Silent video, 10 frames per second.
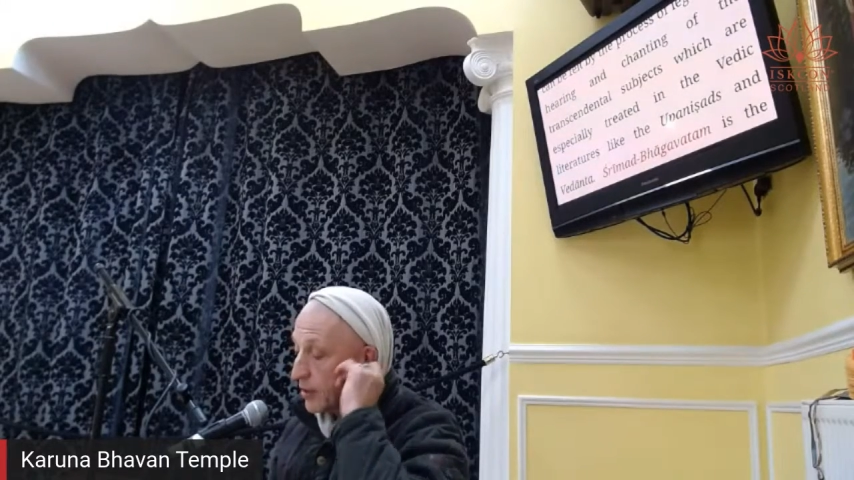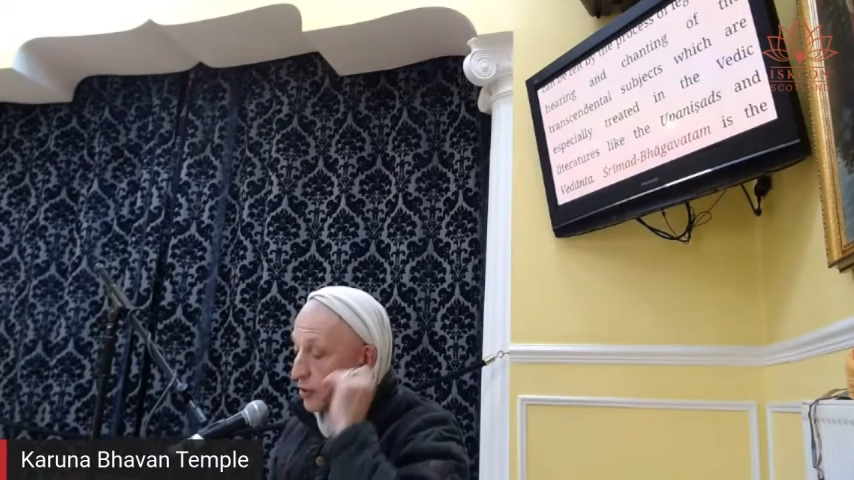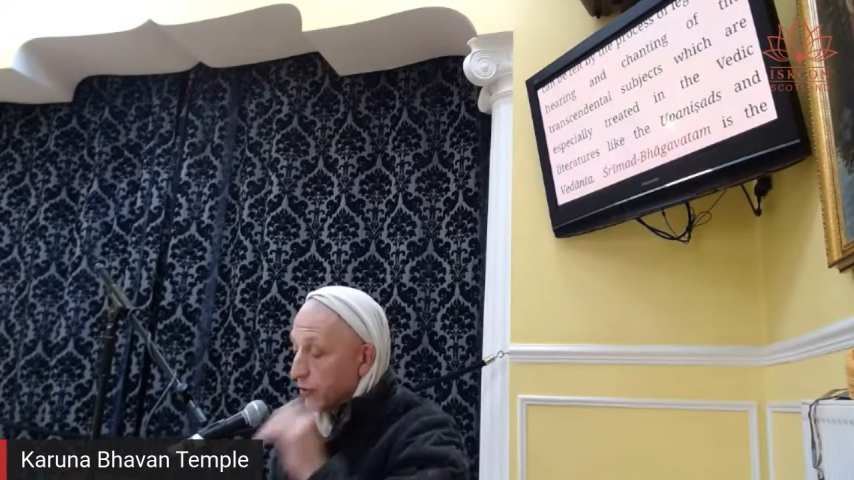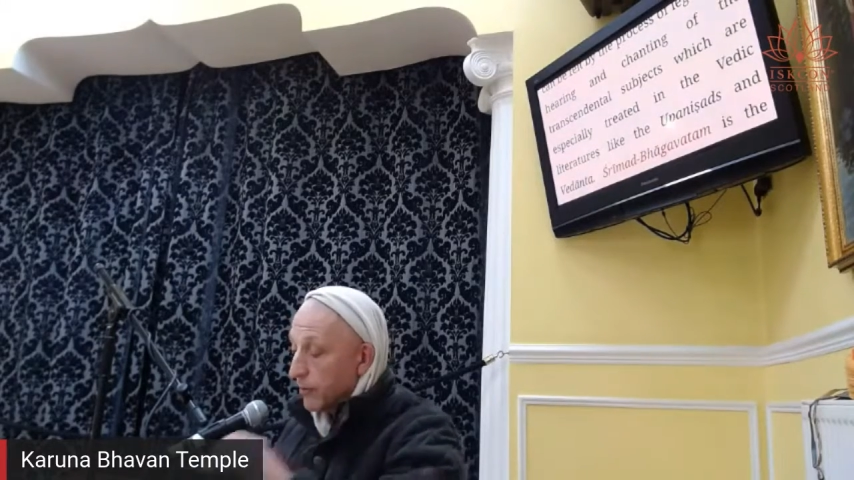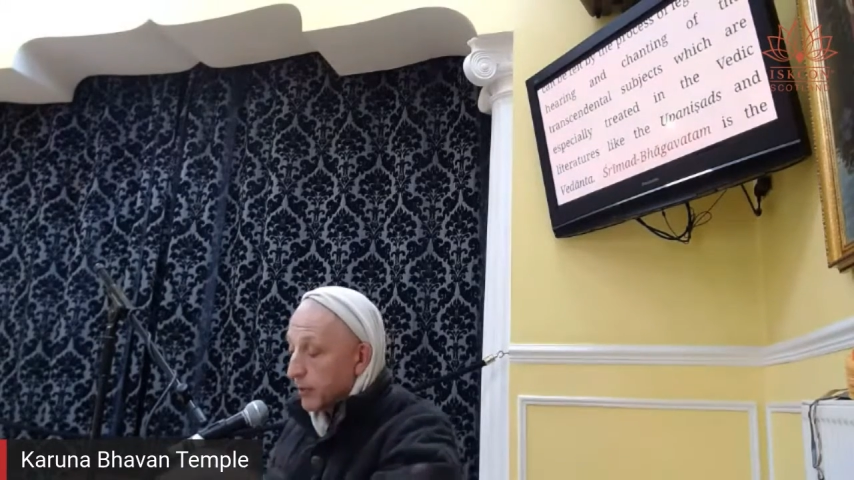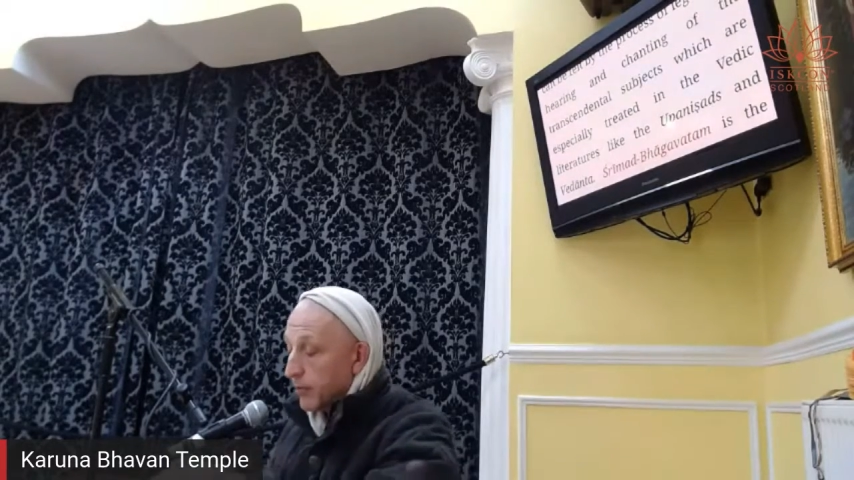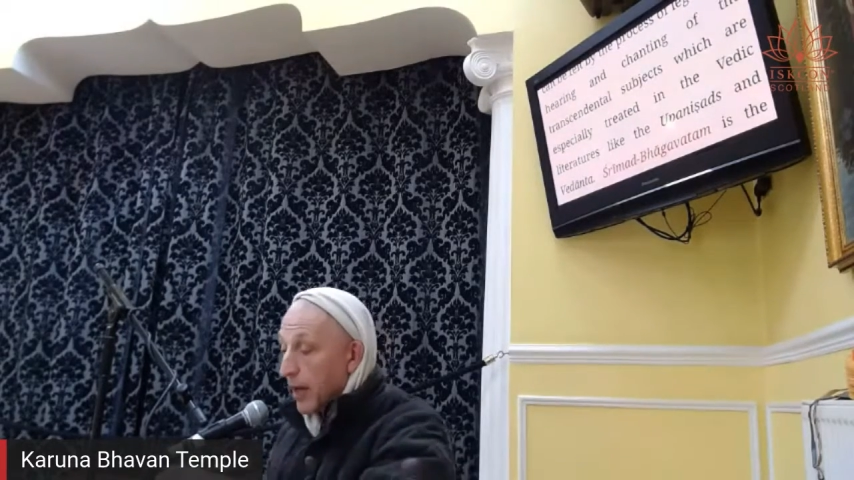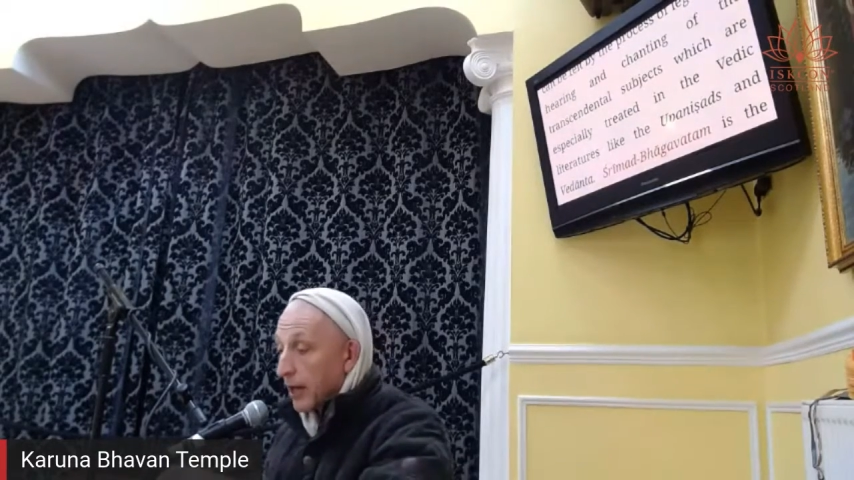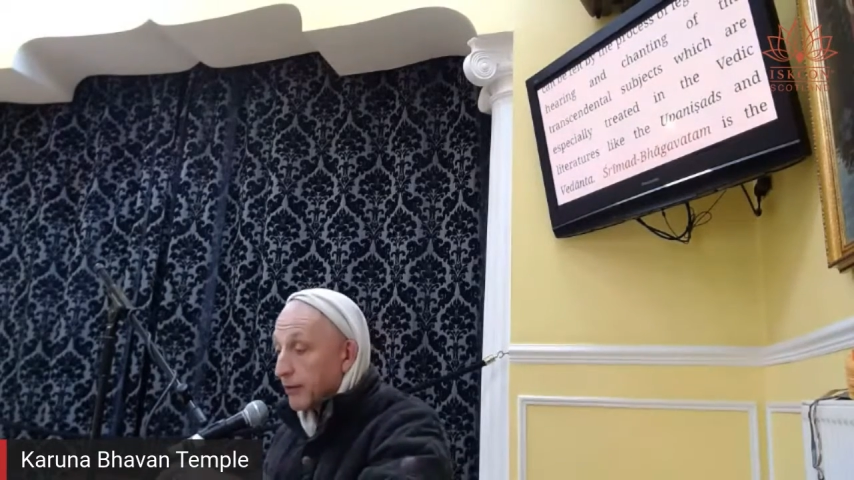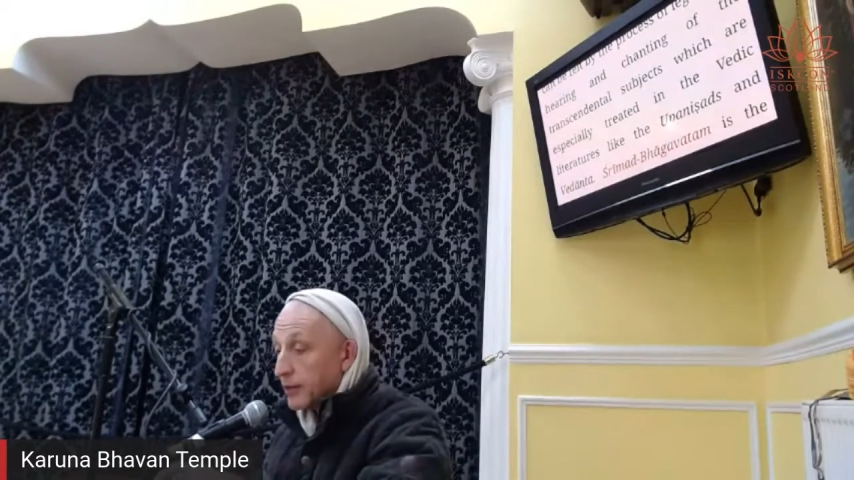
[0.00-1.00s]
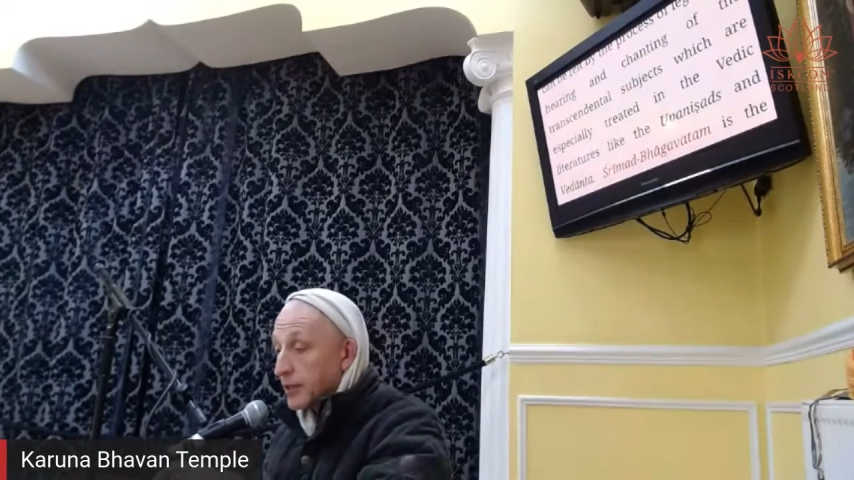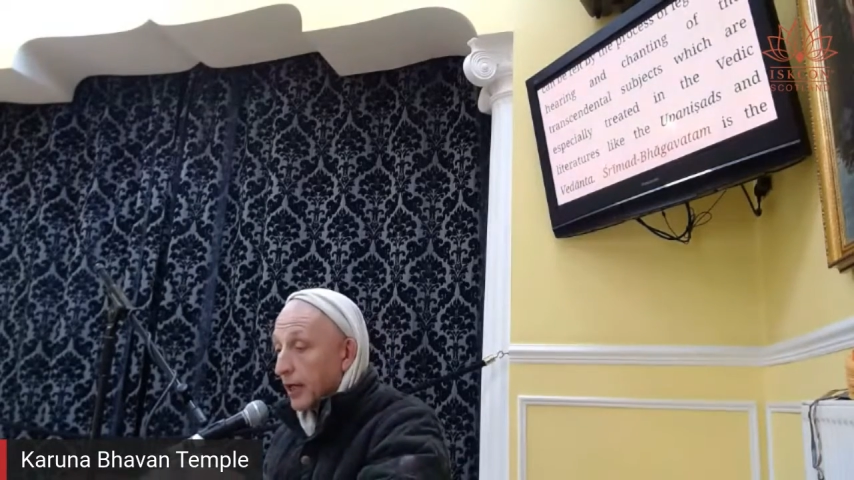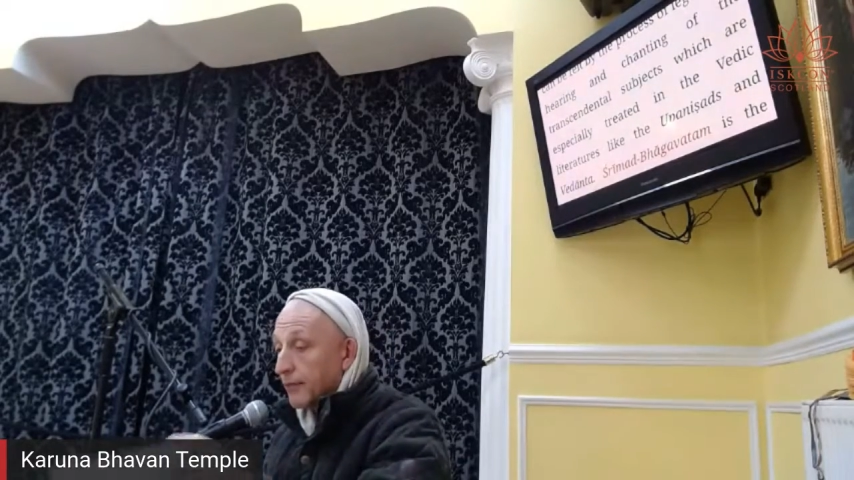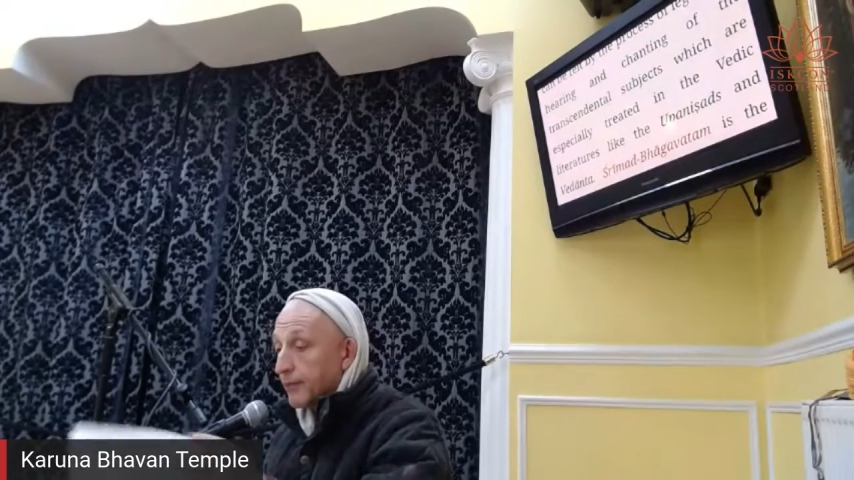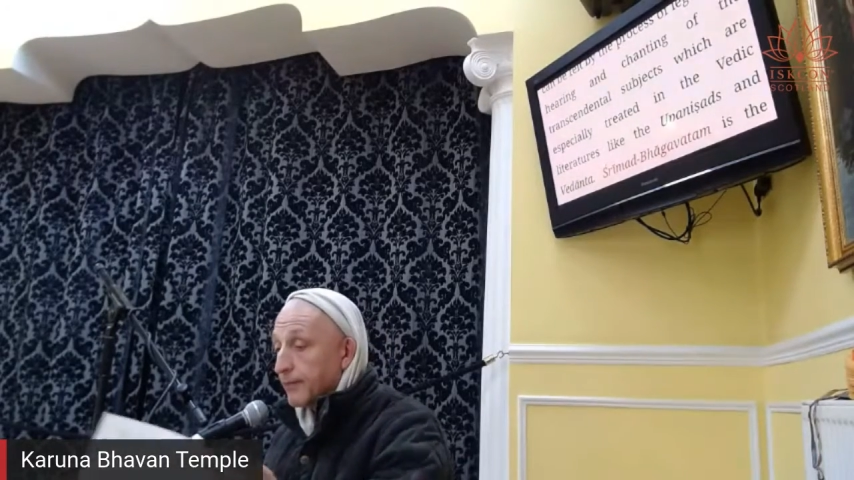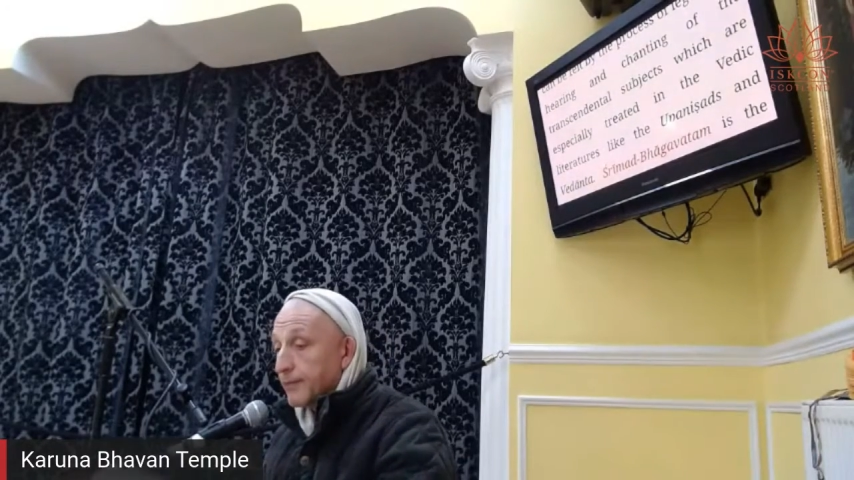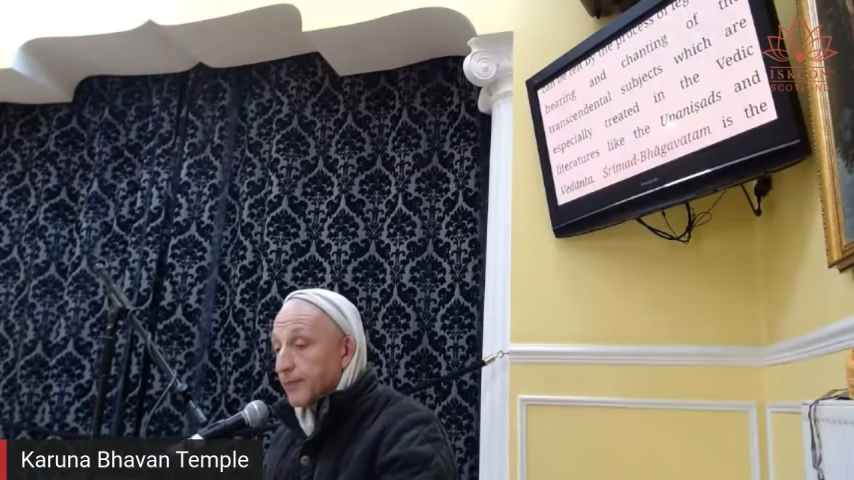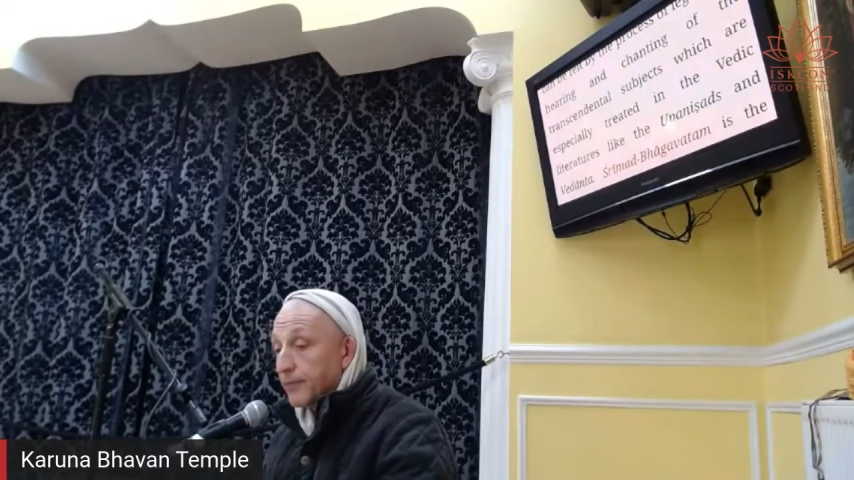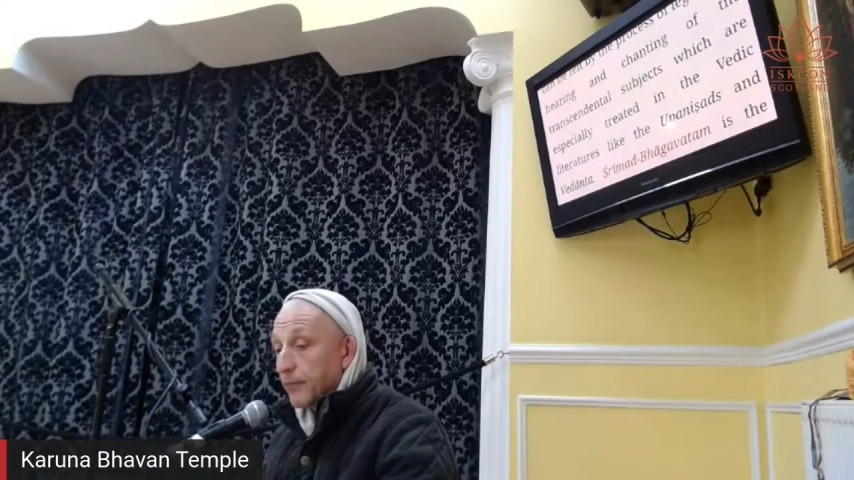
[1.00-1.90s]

Srimad Bhagavatam